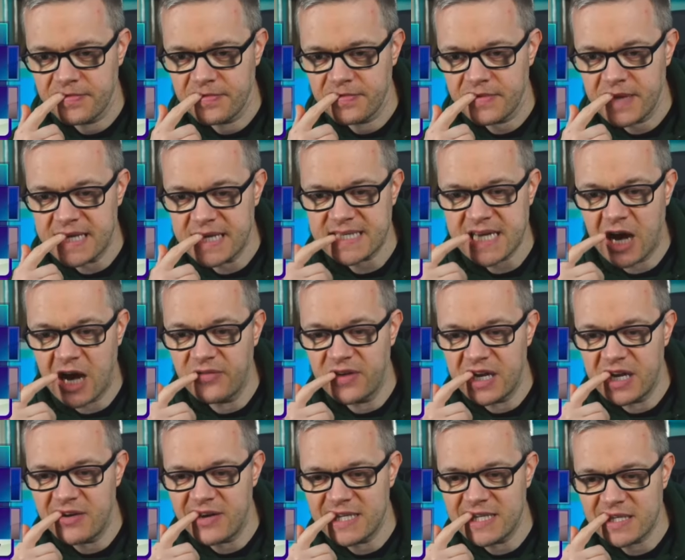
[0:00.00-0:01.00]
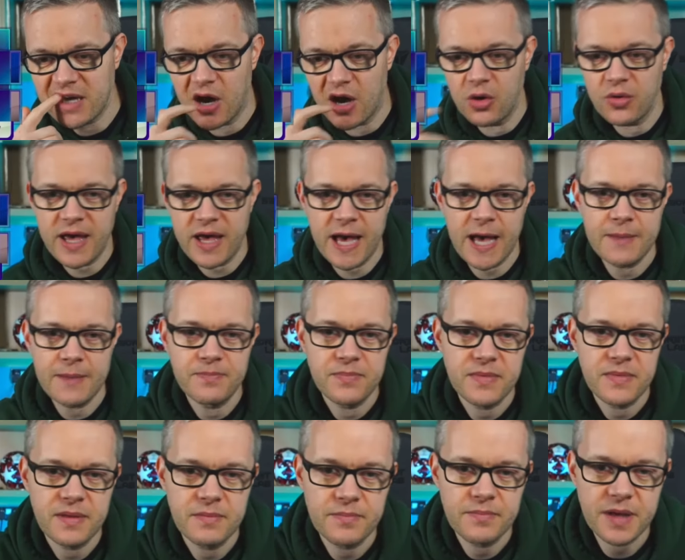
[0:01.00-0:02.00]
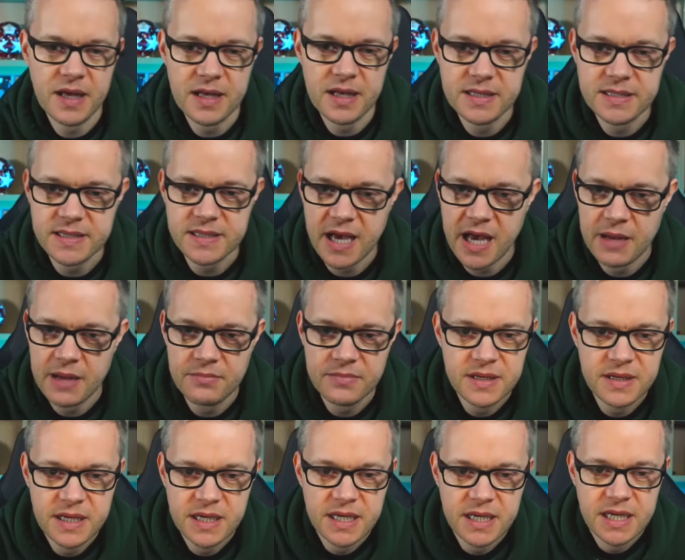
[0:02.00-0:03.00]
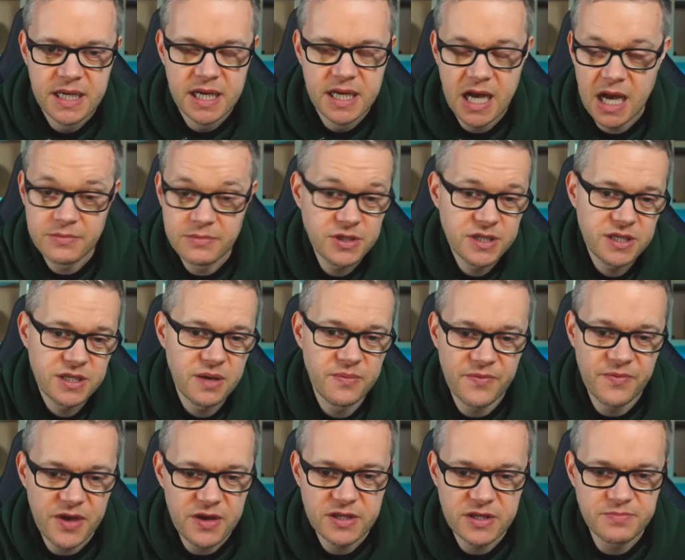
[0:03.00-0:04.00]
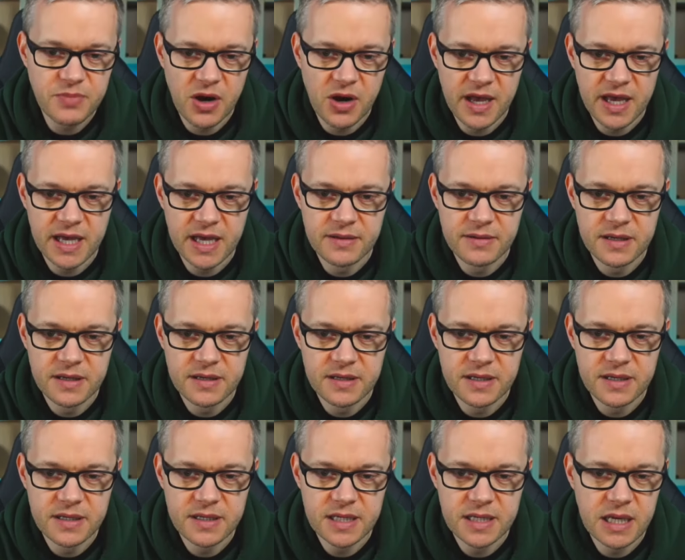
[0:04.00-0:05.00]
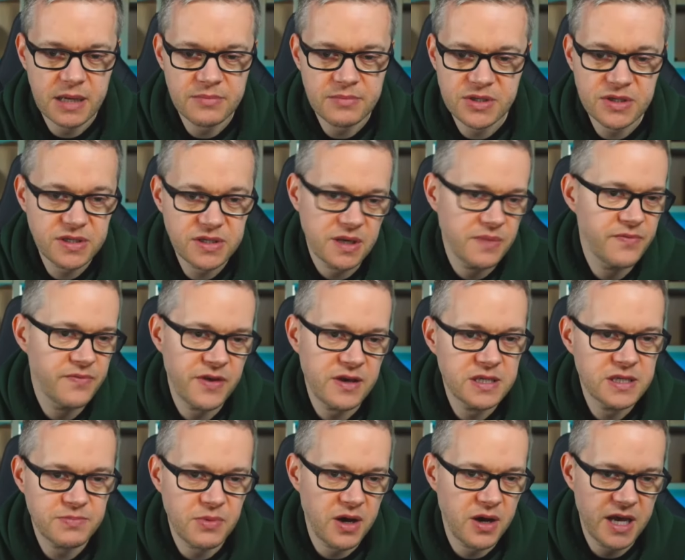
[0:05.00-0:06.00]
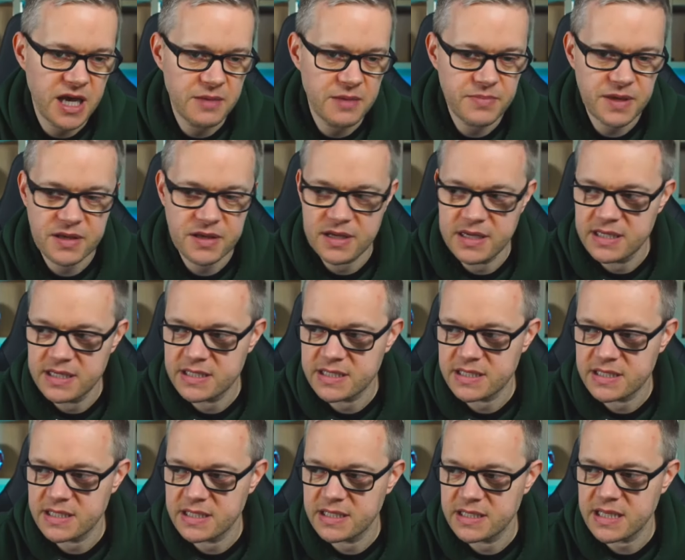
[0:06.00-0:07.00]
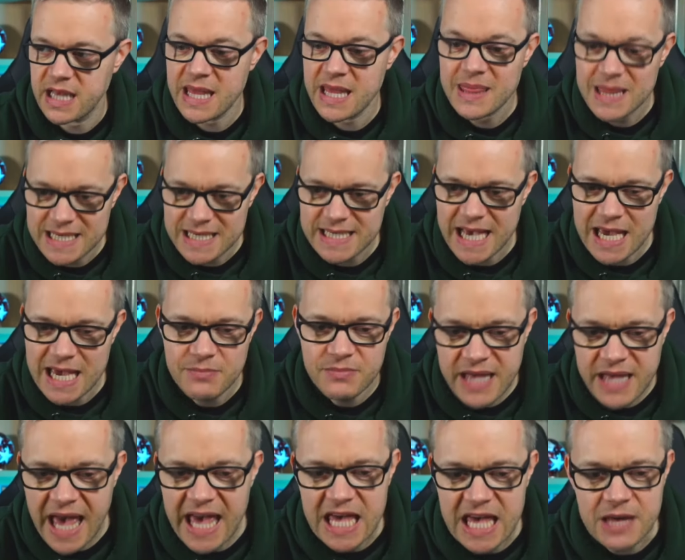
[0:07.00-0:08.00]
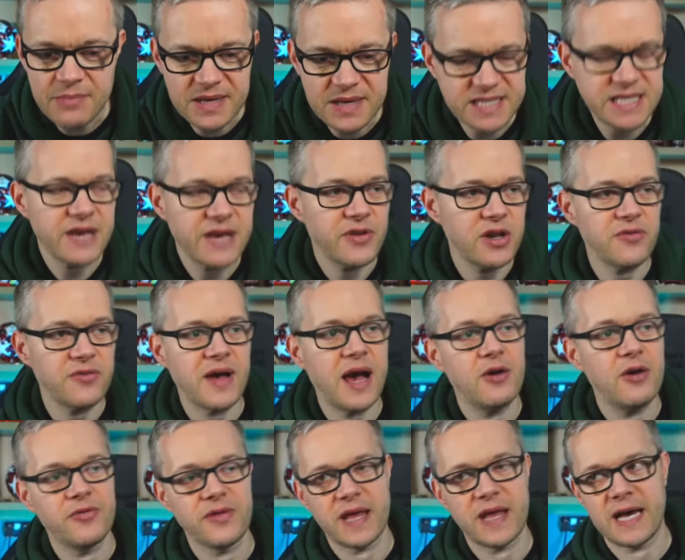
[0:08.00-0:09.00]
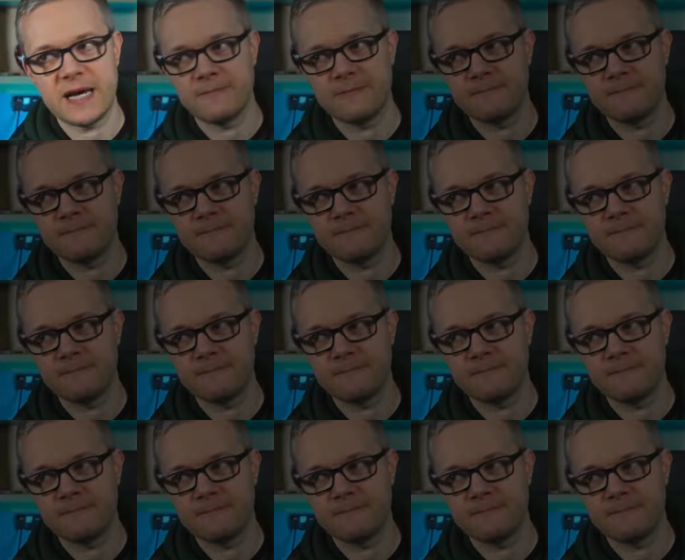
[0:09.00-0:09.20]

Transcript: It's Calvert-Lewin's goal, yeah. But I'm just confused by it. I'm just confused by it because in the same game, he's given a foul for that.